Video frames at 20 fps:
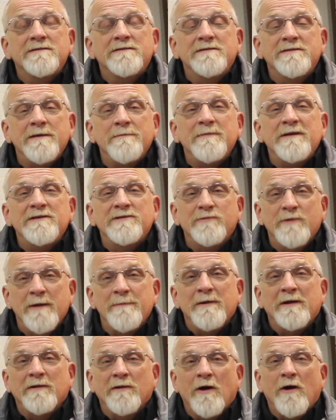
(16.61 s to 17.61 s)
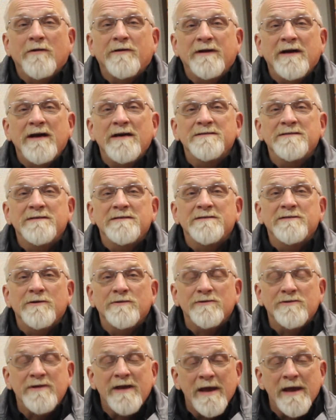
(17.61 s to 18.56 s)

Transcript: chimney sweeping log does is there's